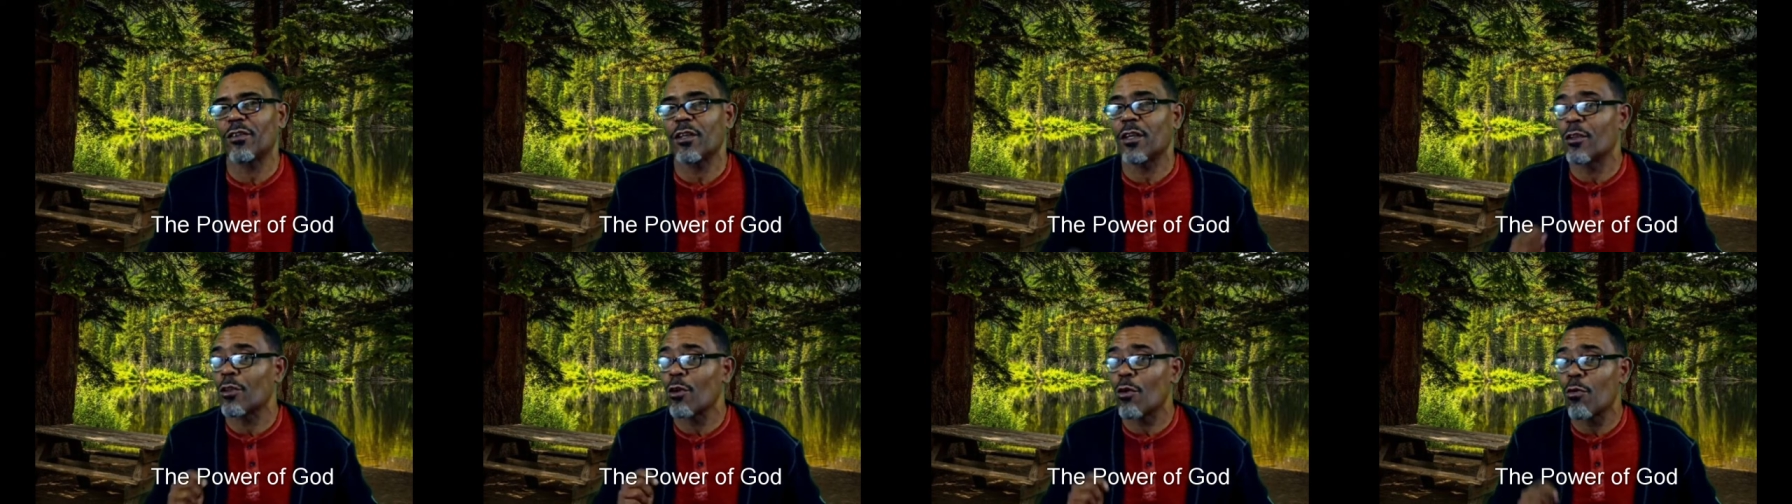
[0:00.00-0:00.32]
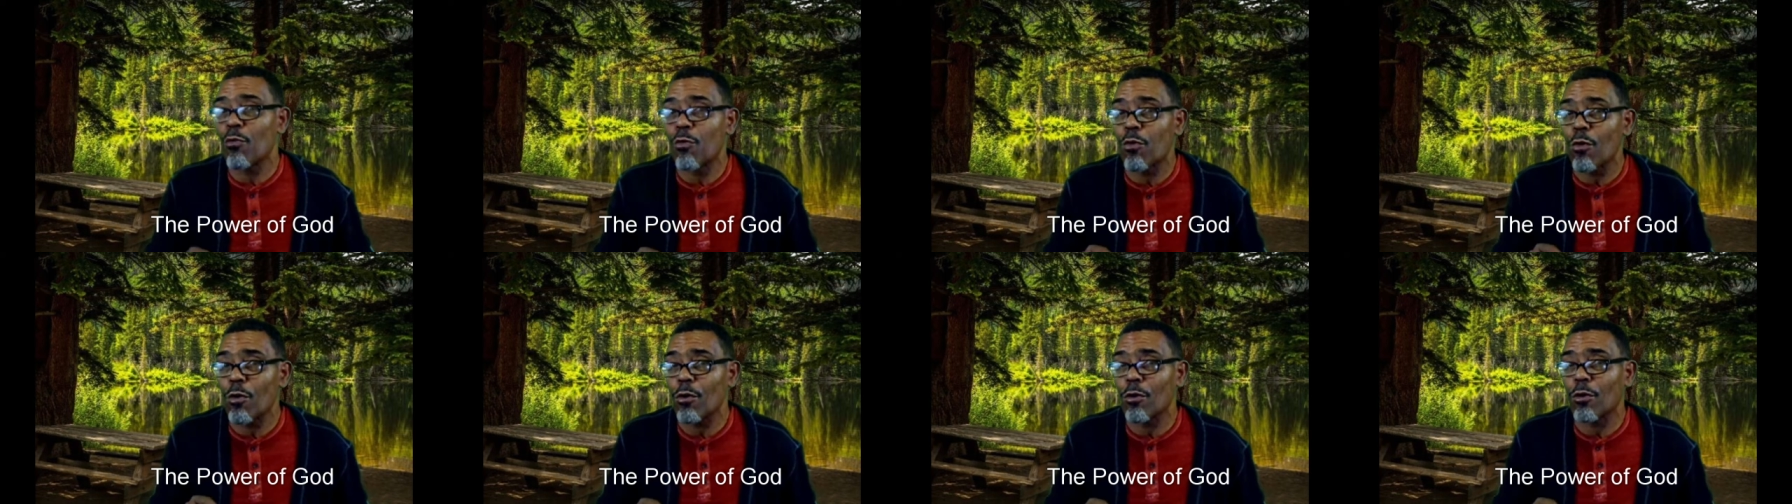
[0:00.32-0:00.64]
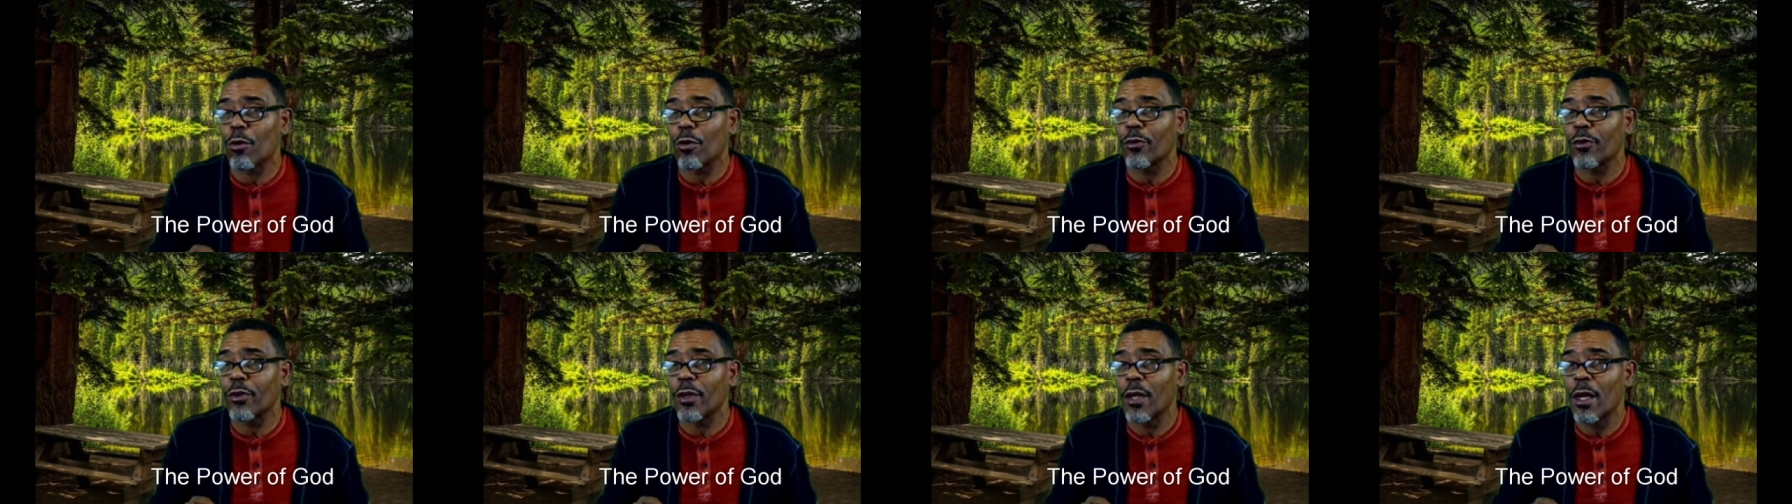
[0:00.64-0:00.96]
in the
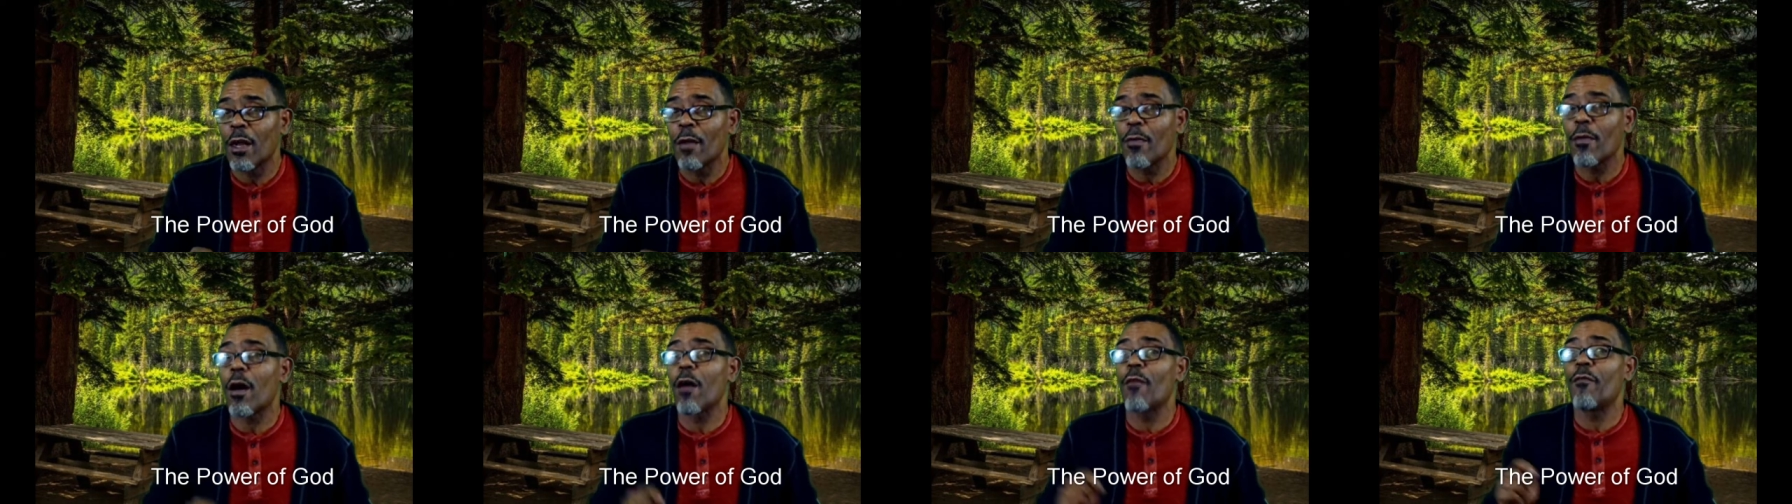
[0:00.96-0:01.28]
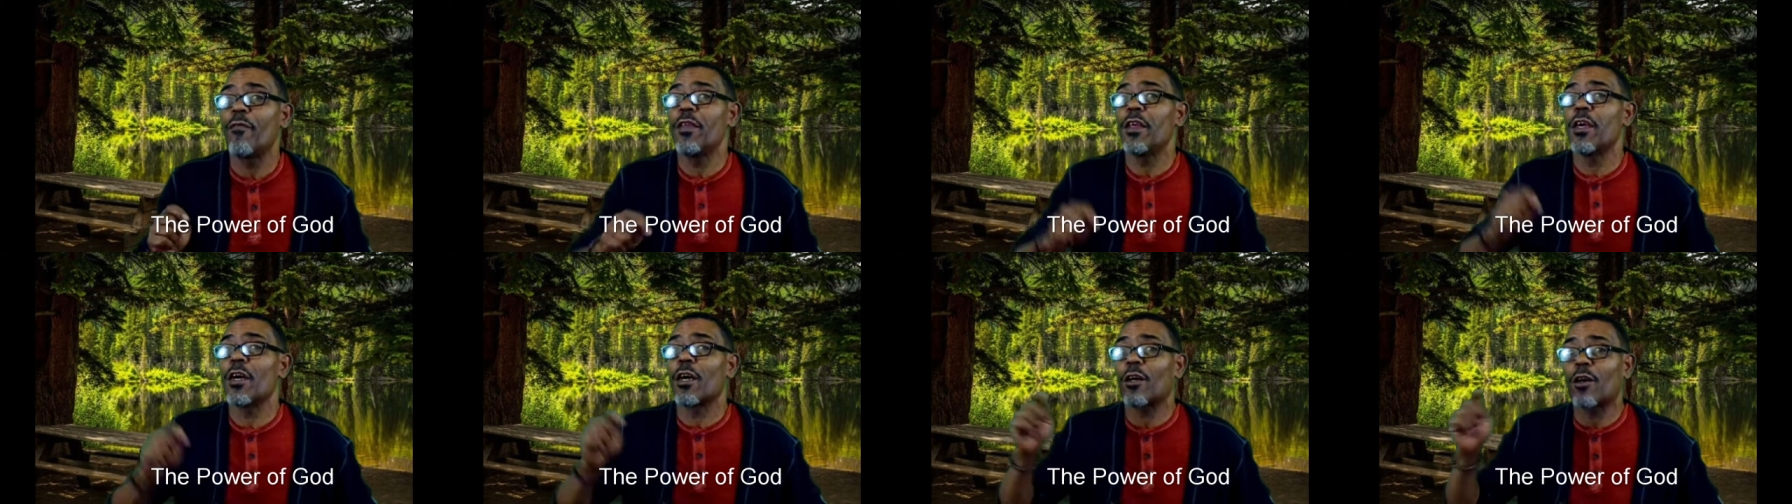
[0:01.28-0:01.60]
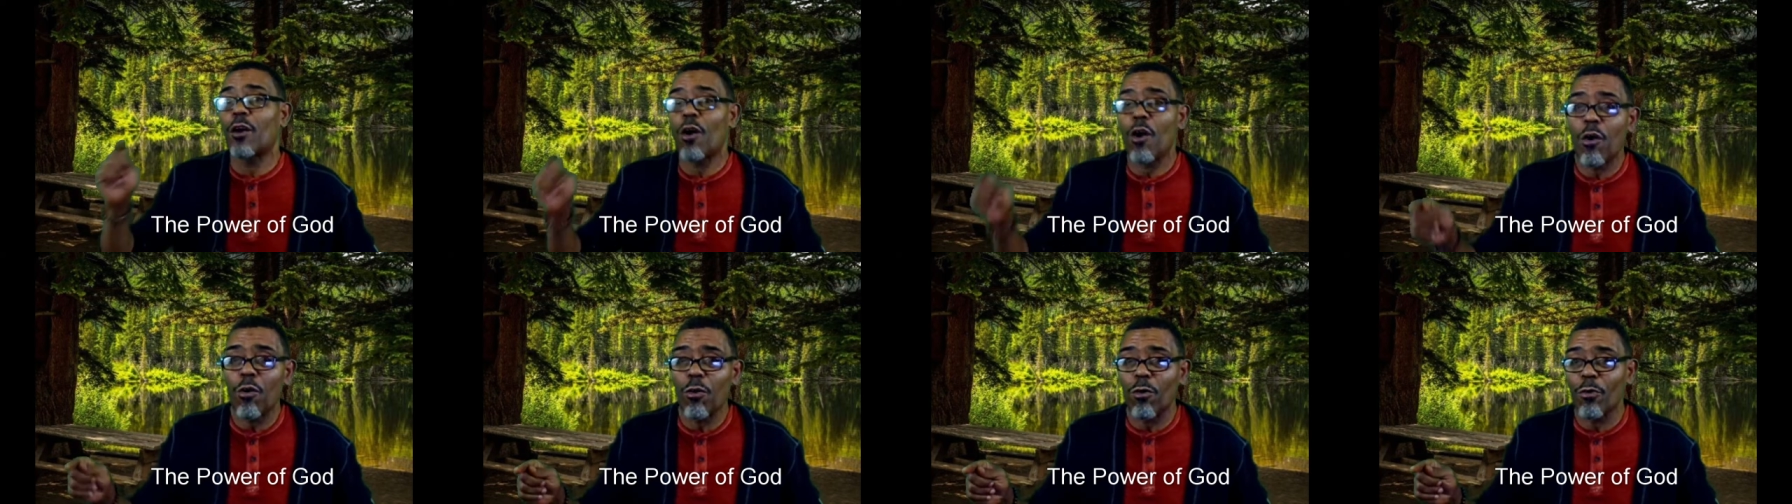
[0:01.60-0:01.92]
world of the
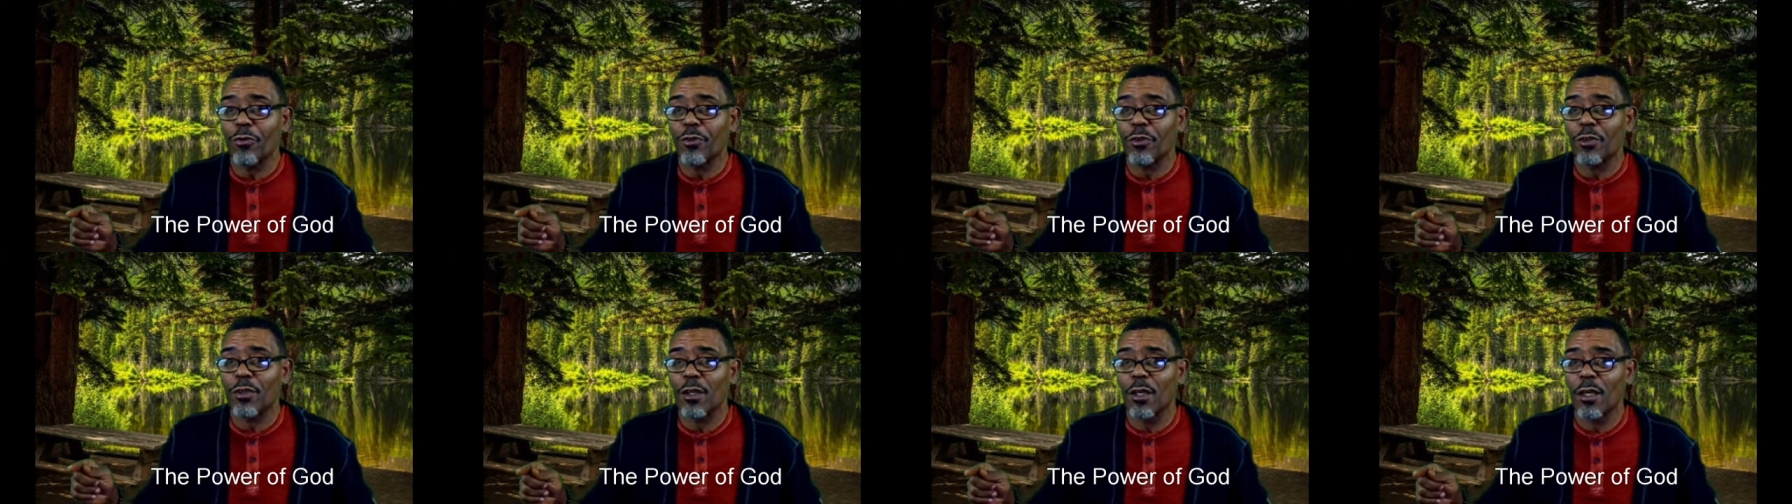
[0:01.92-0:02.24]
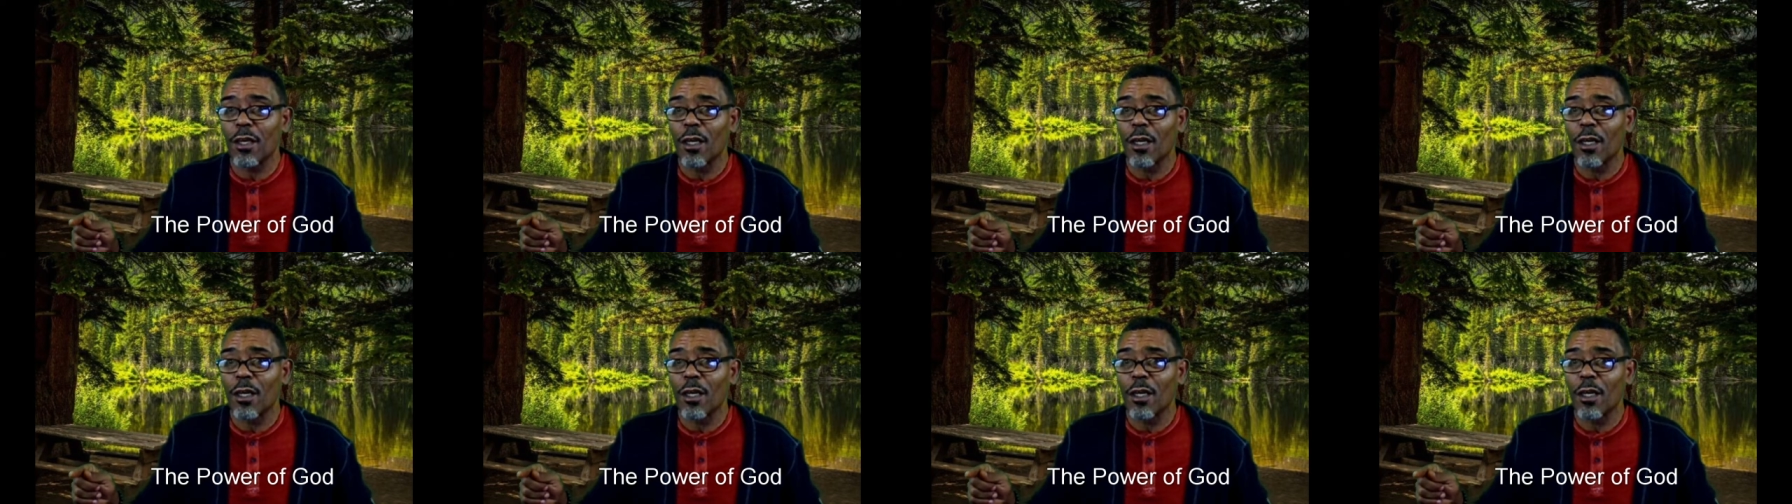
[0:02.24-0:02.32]
occult,